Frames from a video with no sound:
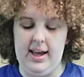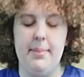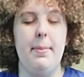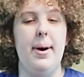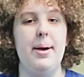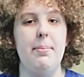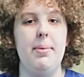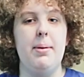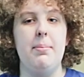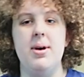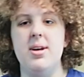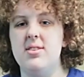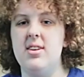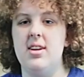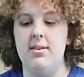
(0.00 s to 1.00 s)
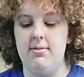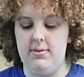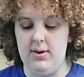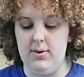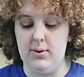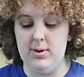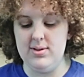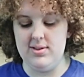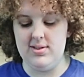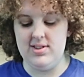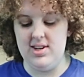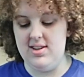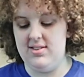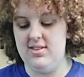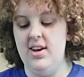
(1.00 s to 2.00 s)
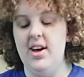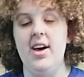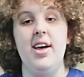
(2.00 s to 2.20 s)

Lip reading: It might be missing a few because this is